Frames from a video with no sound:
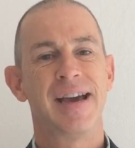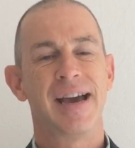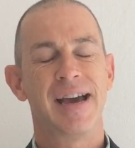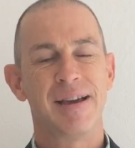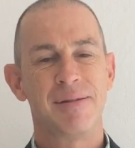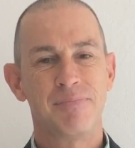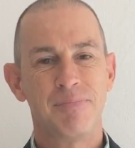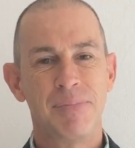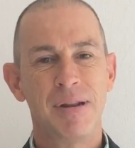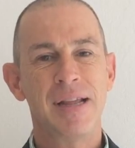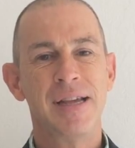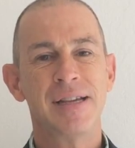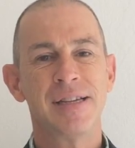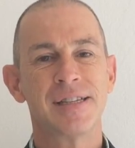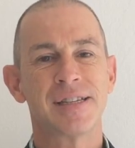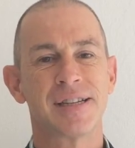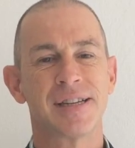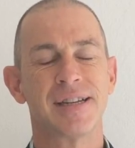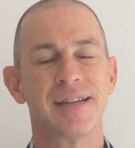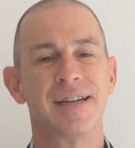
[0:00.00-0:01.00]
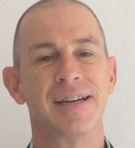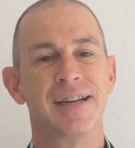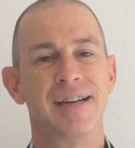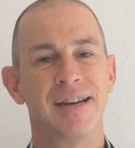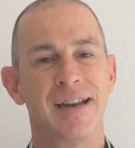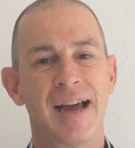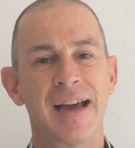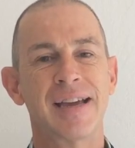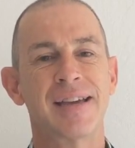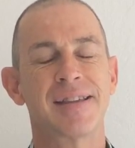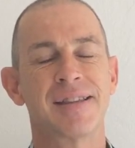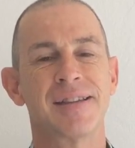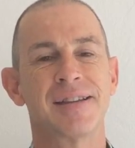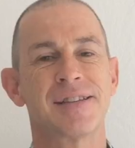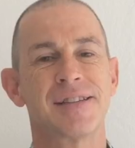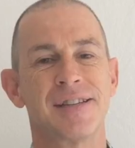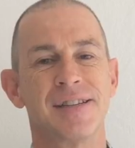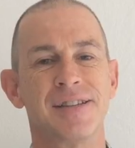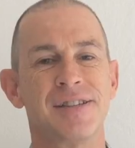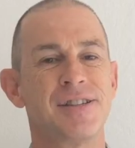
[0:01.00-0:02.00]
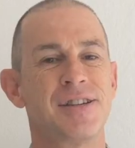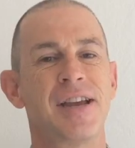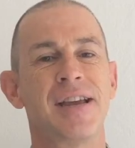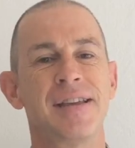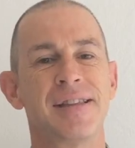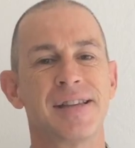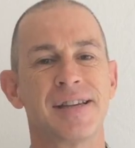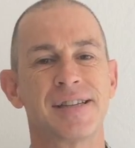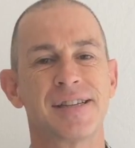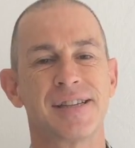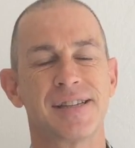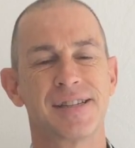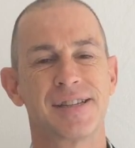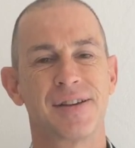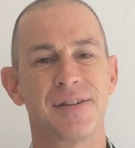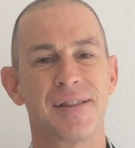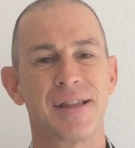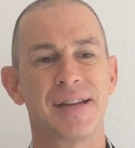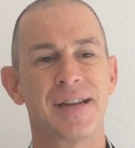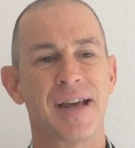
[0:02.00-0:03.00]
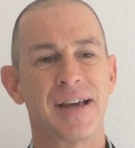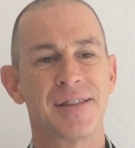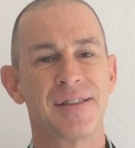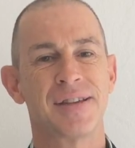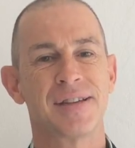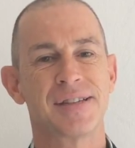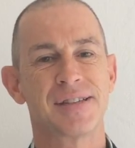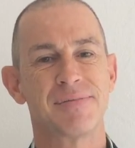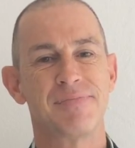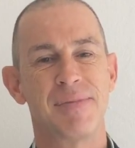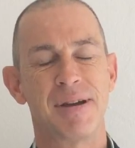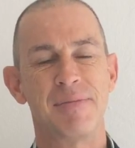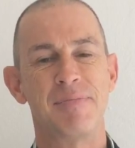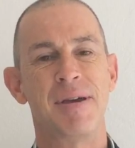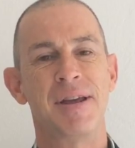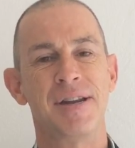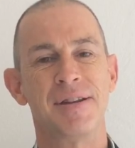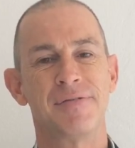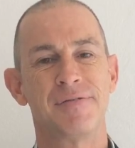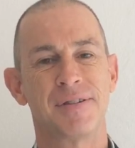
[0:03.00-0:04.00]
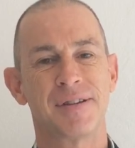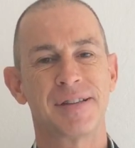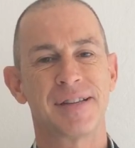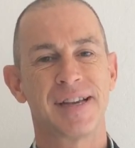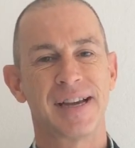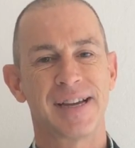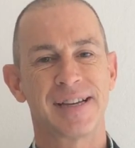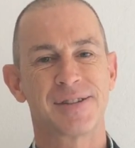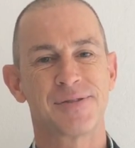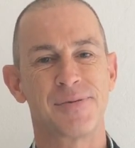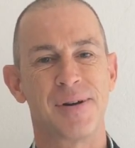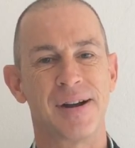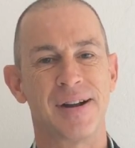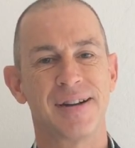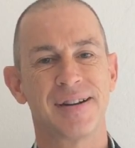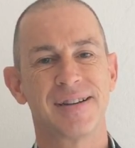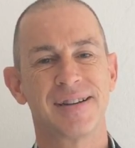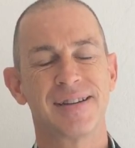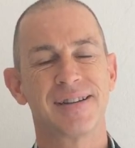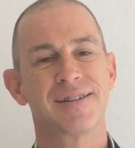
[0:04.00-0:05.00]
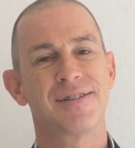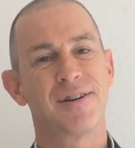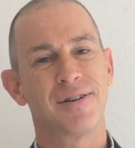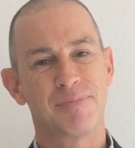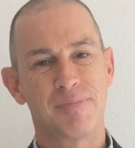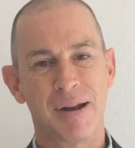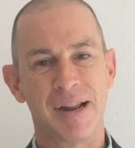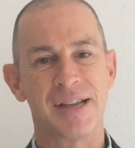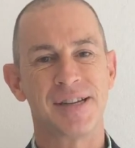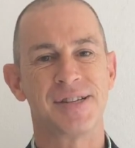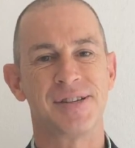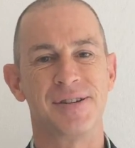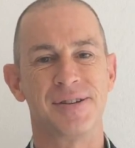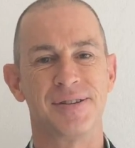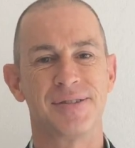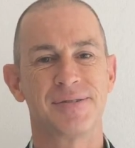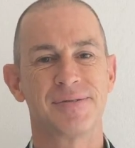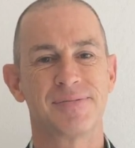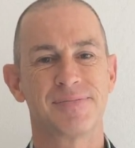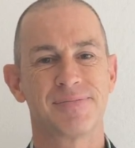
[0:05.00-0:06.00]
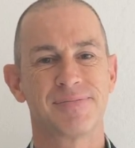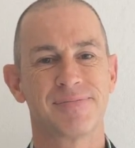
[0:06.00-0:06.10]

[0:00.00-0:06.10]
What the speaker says: And please like this and share this so that others may benefit as well. God bless you.